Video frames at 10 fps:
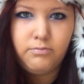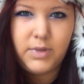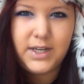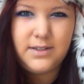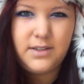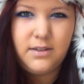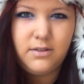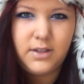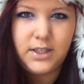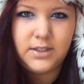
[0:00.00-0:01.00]
But I still
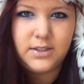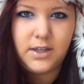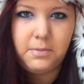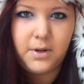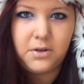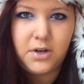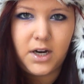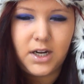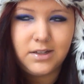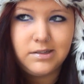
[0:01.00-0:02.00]
don't like to step on
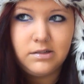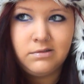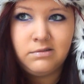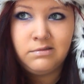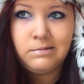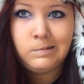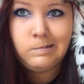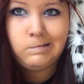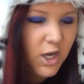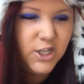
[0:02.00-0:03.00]
cracks.
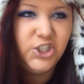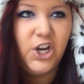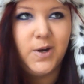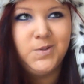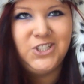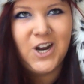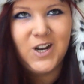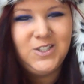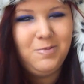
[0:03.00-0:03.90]
Don't judge